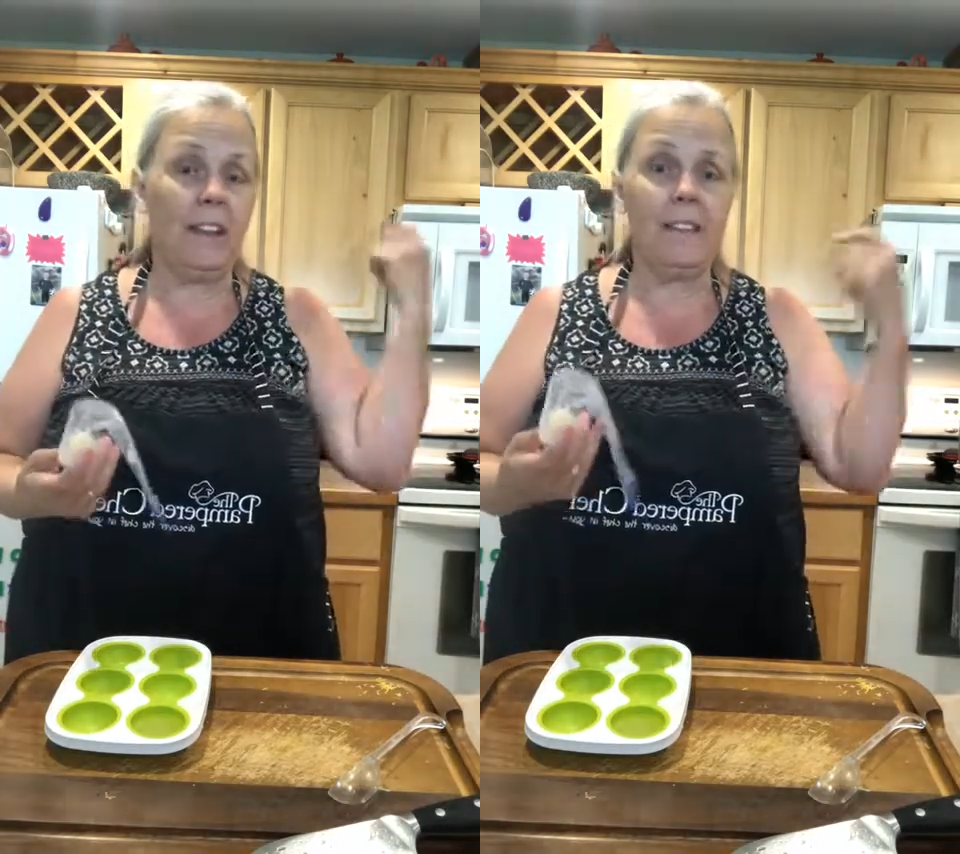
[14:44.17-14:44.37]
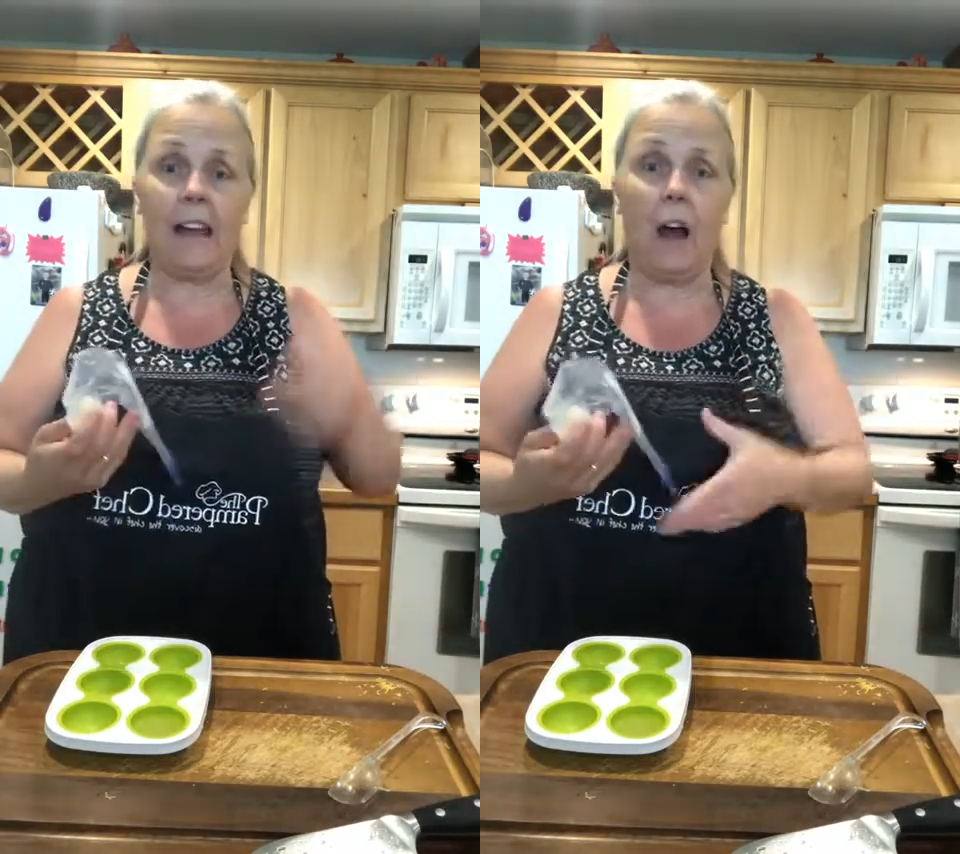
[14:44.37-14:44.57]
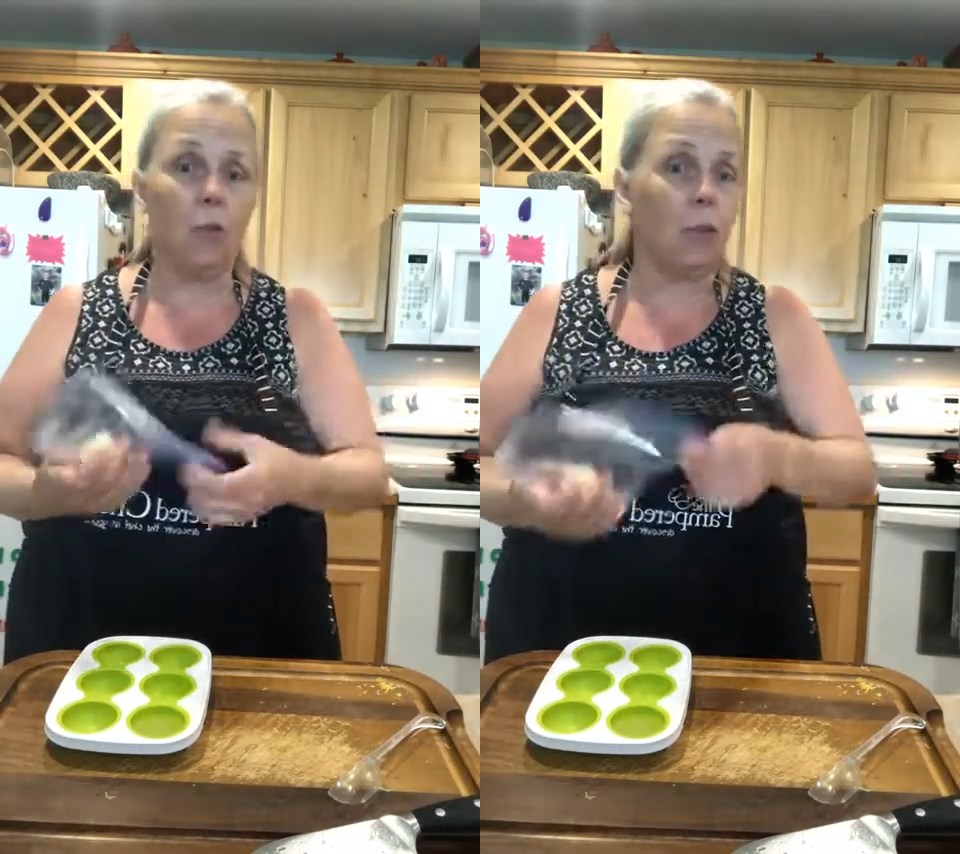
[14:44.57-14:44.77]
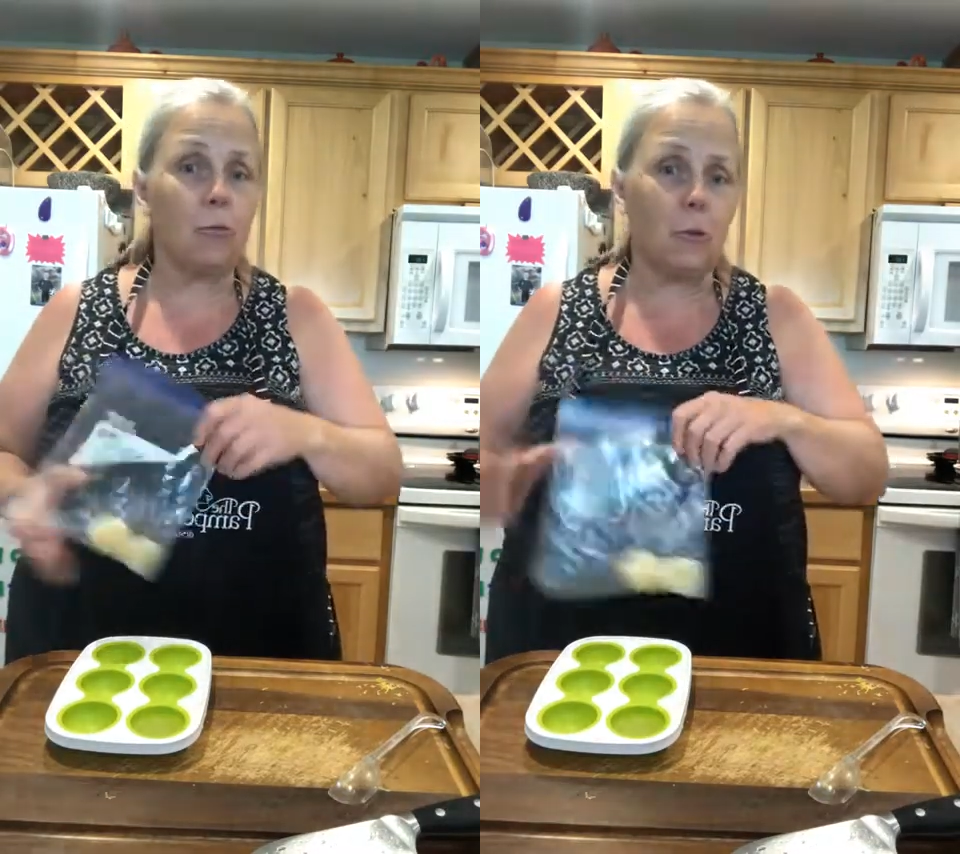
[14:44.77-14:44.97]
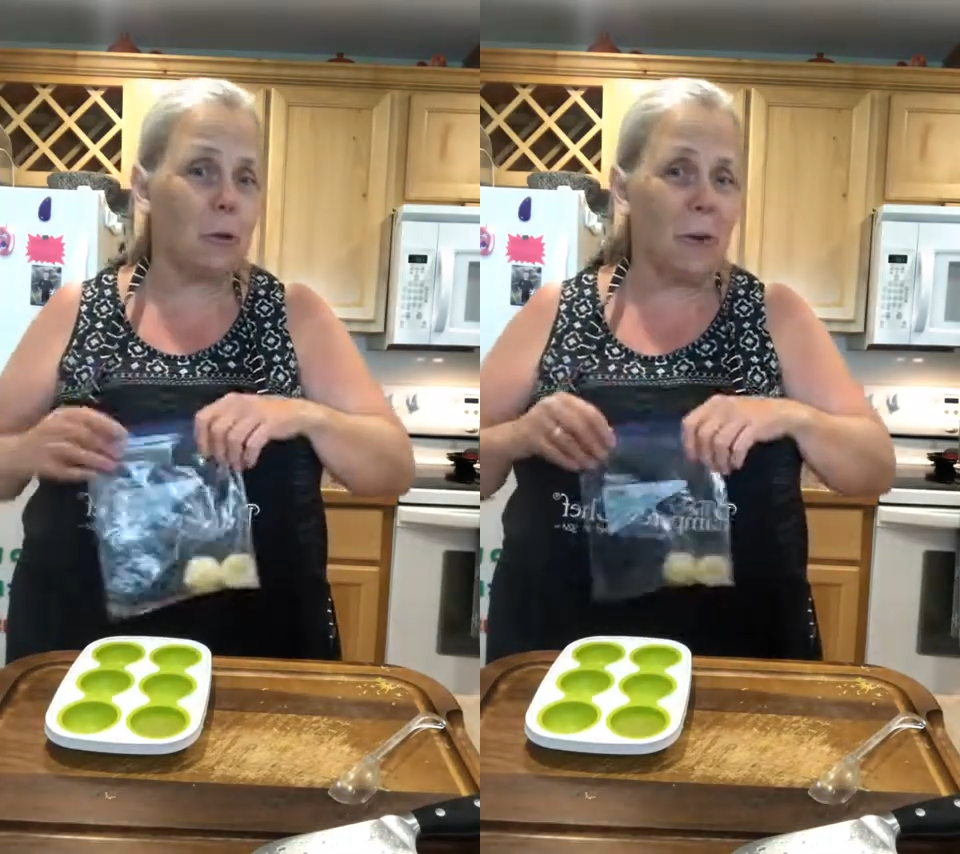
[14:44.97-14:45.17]
these out and
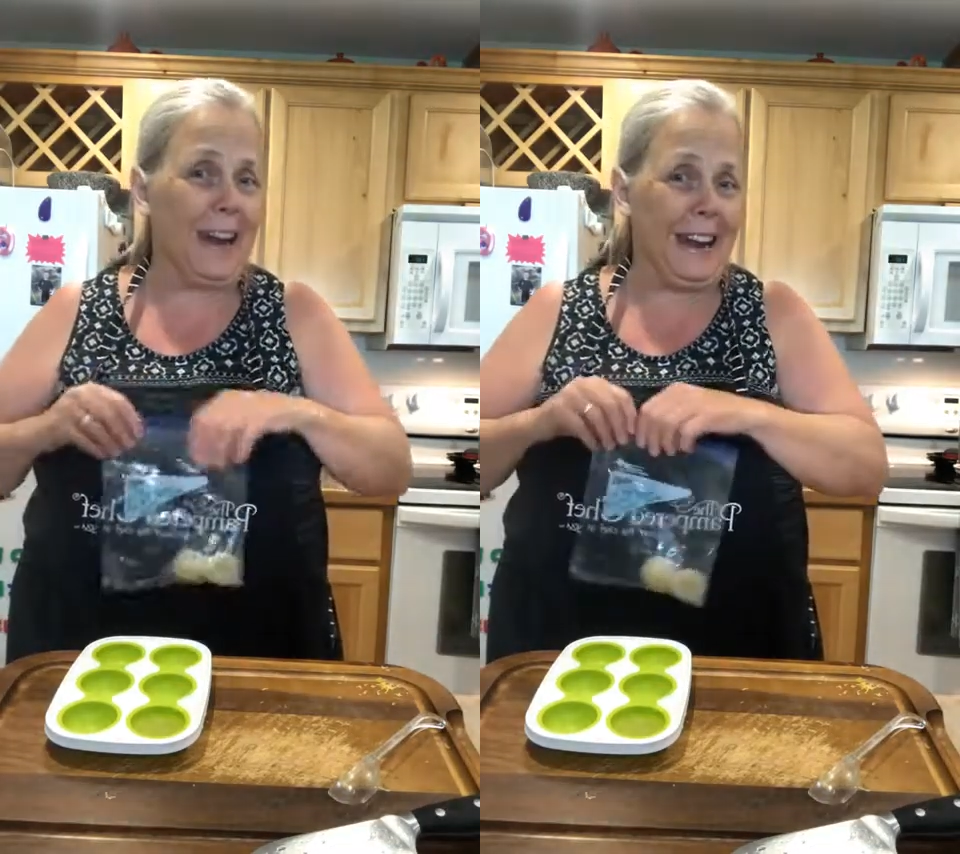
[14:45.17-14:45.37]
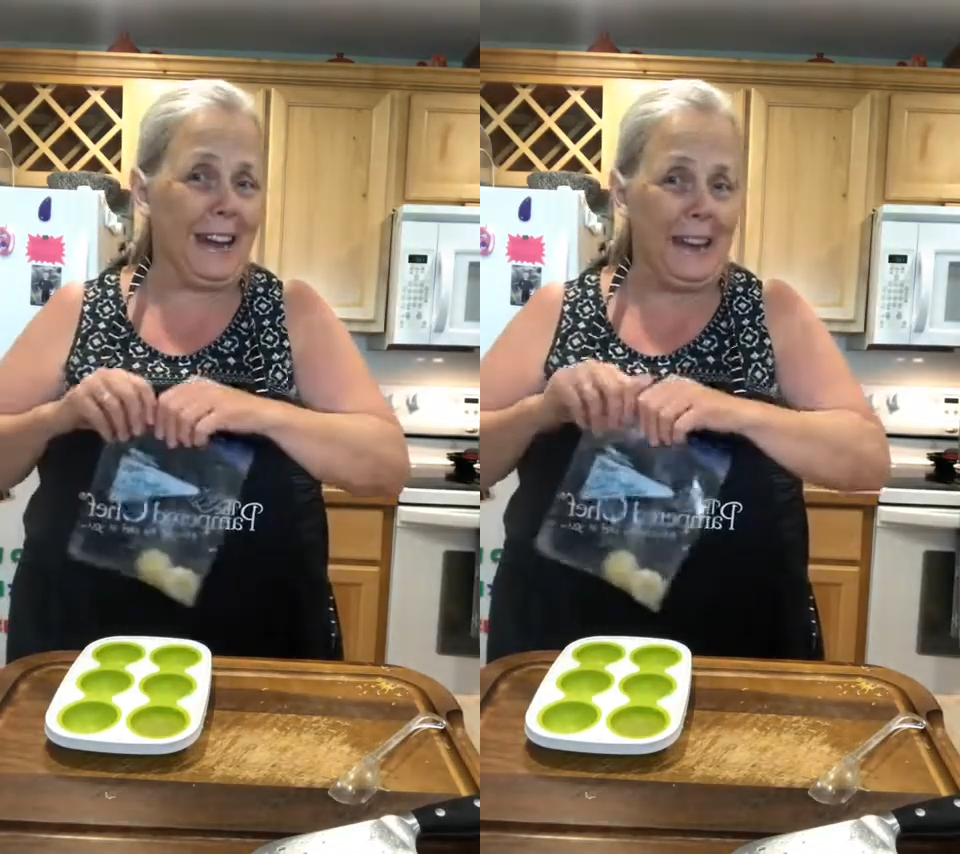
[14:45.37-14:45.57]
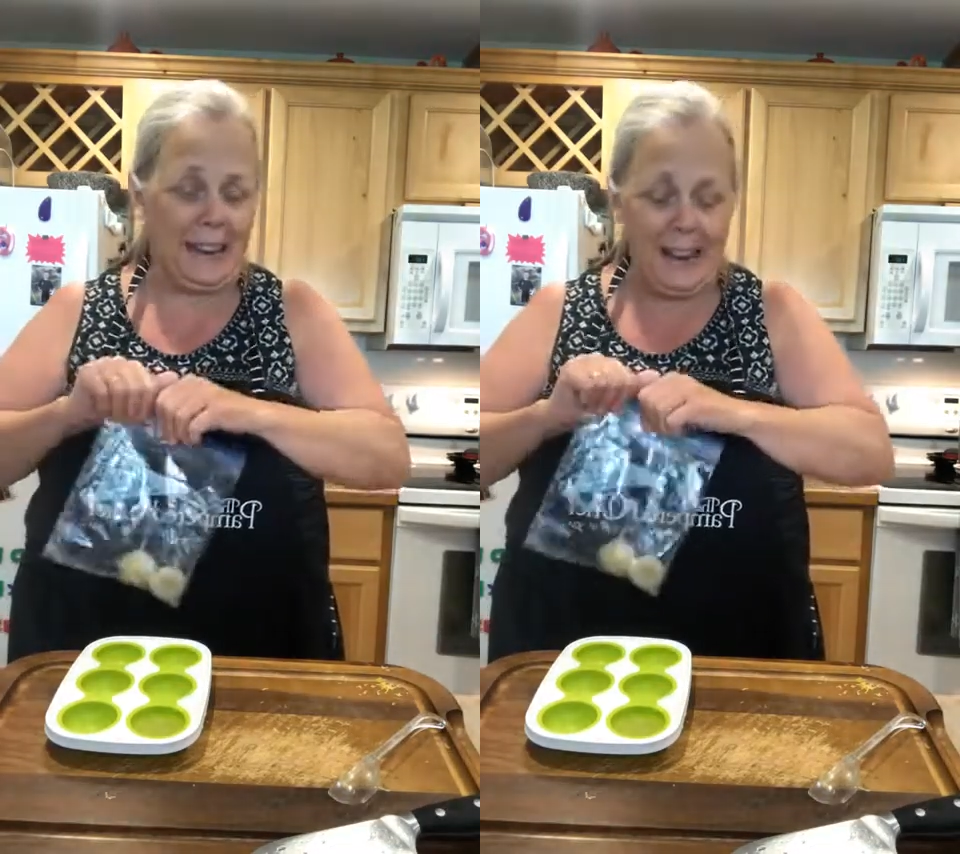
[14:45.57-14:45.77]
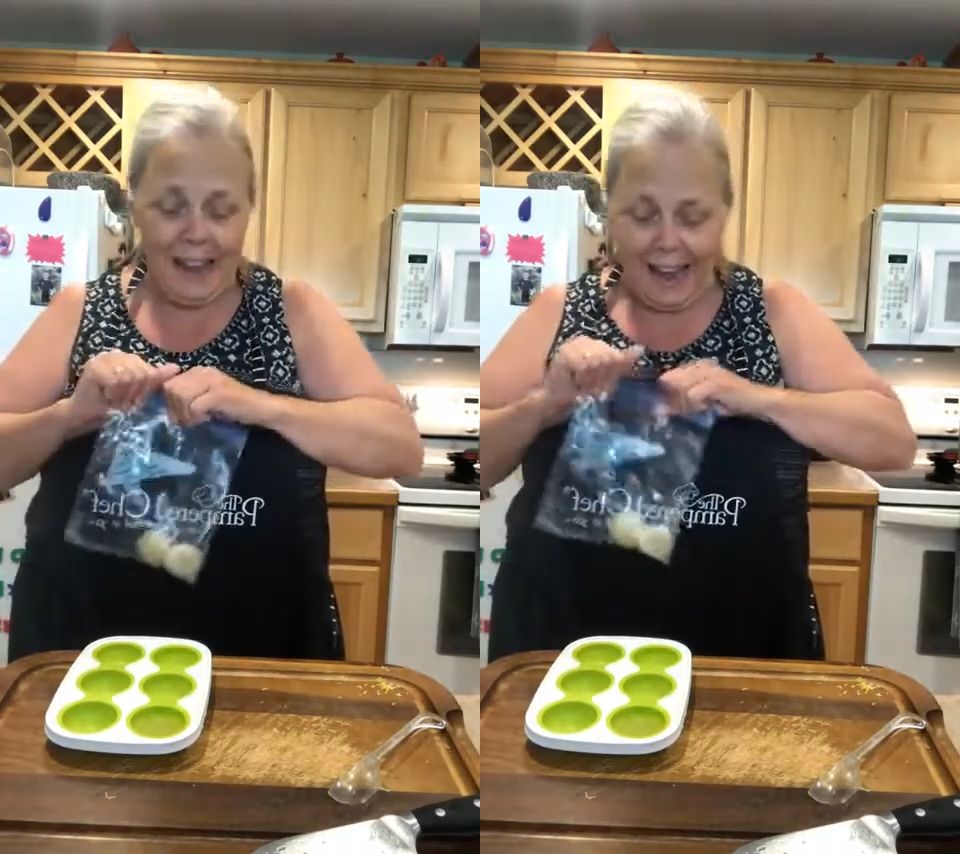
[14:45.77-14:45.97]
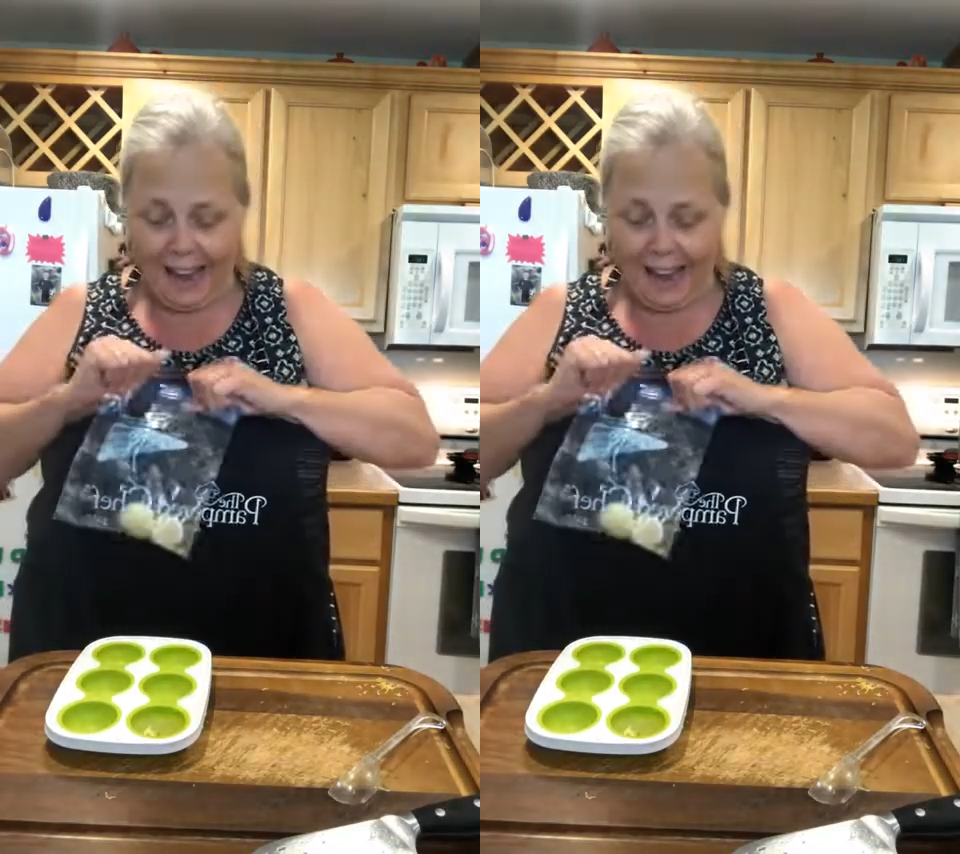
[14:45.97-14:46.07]
threw it right in.